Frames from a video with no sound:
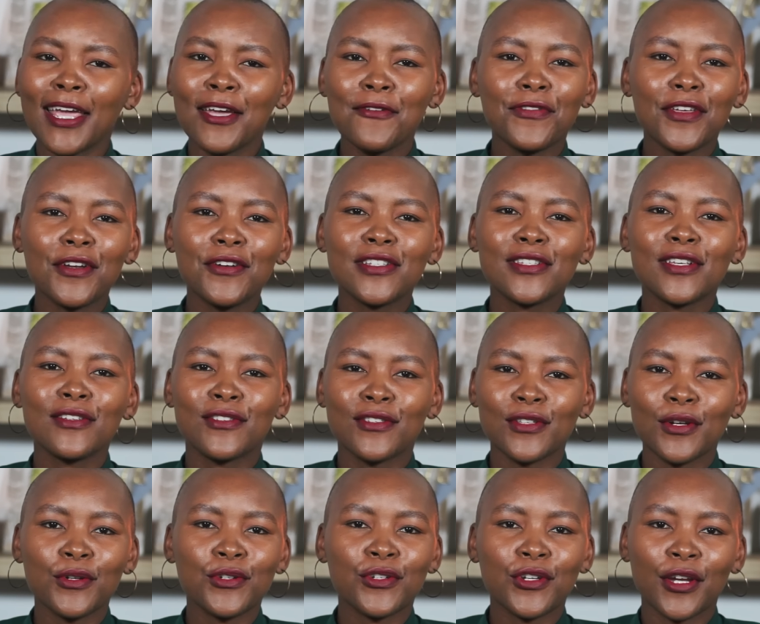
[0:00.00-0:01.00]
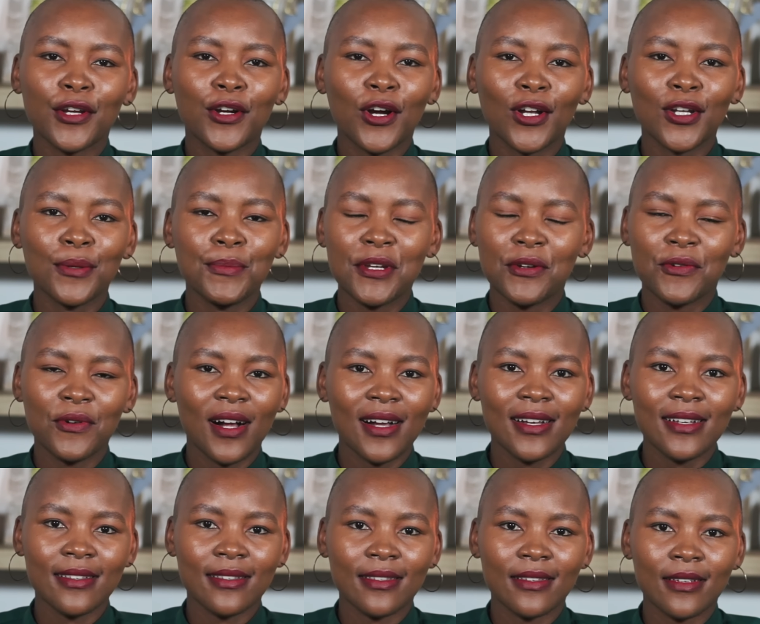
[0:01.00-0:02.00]
If there is a socioeconomic
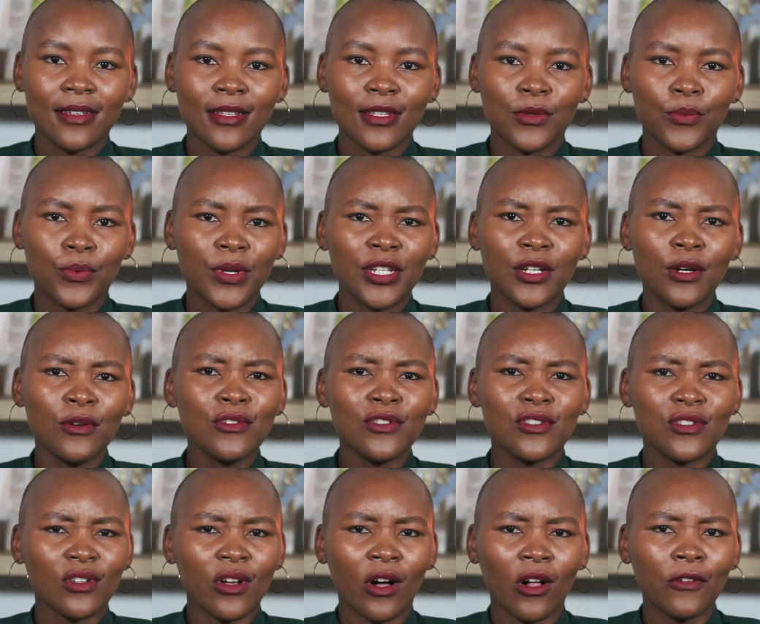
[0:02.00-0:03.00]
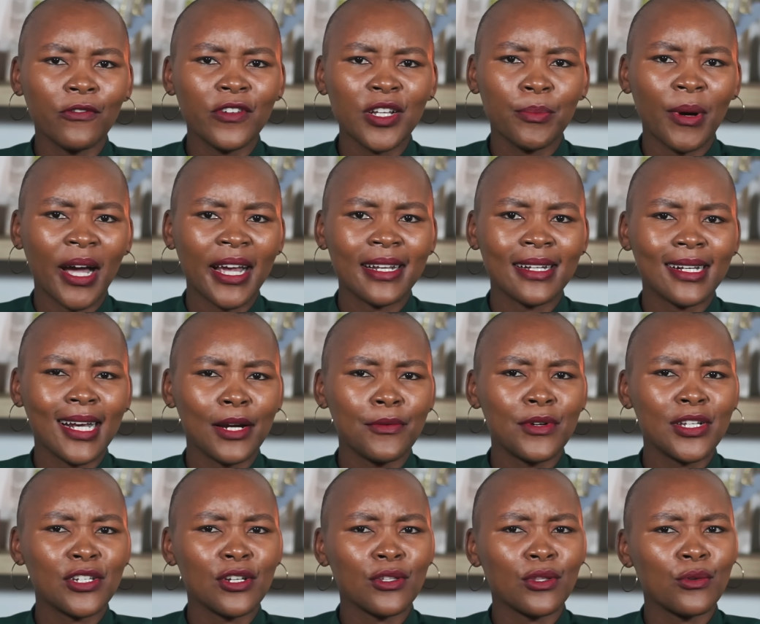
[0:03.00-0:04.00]
crisis, we don't solve it by
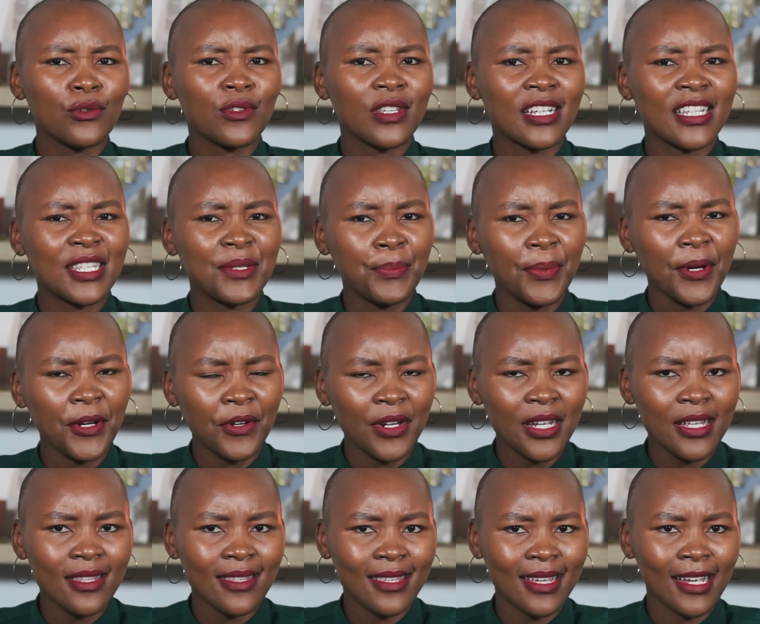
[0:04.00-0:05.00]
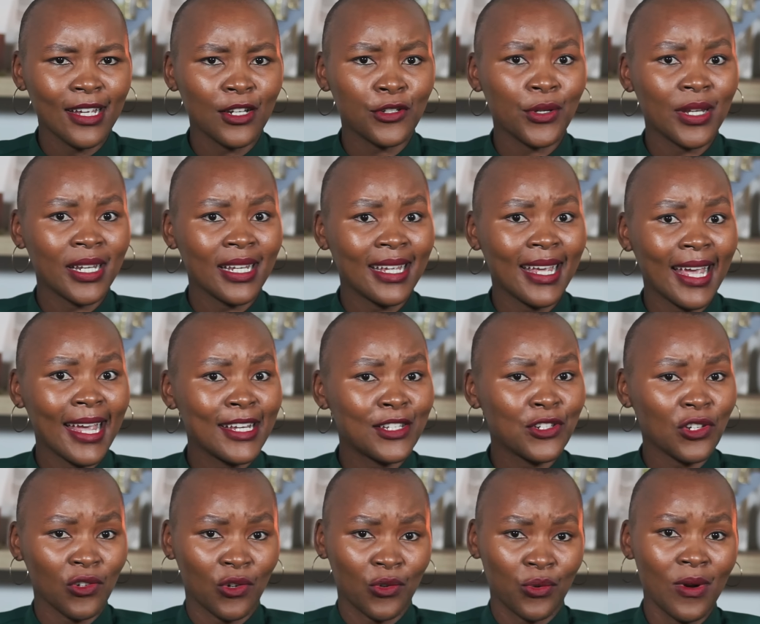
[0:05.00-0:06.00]
encouraging those experiencing it to engage
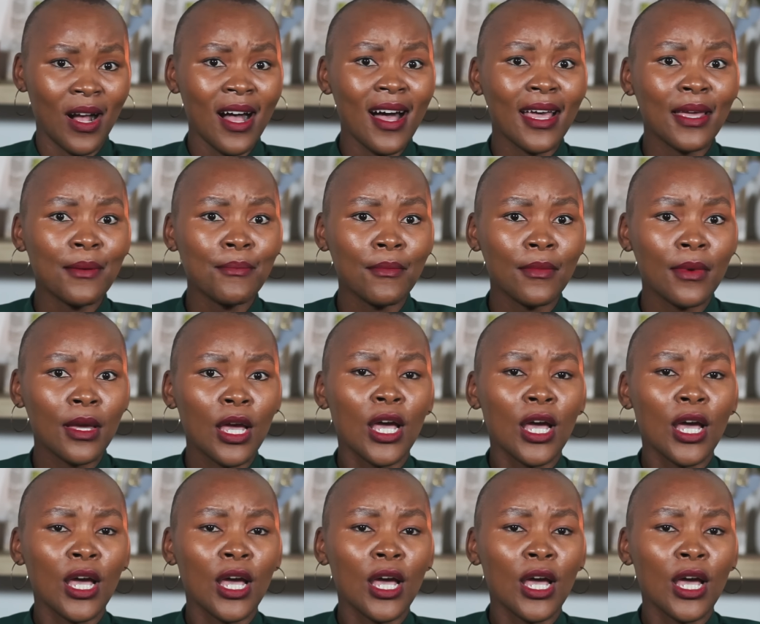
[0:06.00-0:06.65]
in crime.